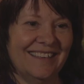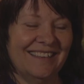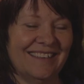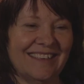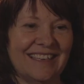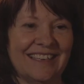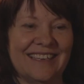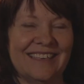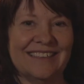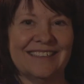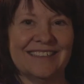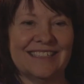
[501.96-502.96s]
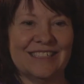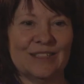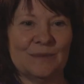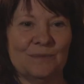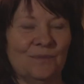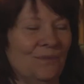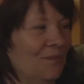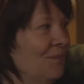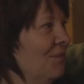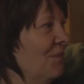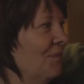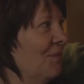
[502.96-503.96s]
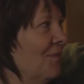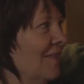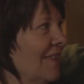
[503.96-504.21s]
This person isn't speaking.